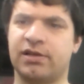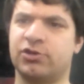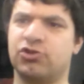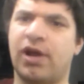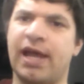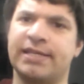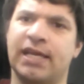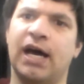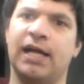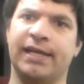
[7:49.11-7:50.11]
dried
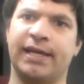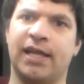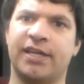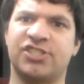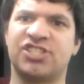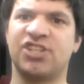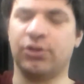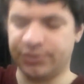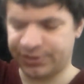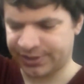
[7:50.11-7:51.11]
garlic, like
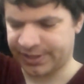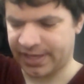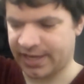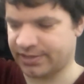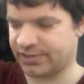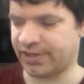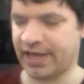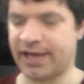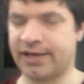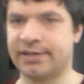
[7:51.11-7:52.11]
salt, into
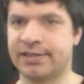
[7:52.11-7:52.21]
there.